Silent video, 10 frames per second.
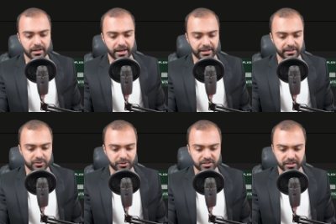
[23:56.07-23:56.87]
And
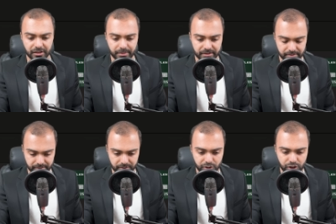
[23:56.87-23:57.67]
this one is a little bit
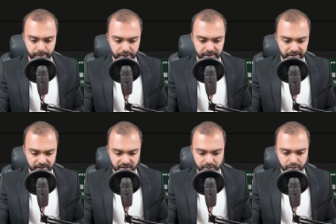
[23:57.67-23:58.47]
cheaper than
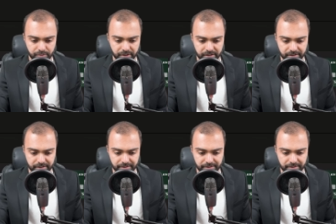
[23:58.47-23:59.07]
these two, but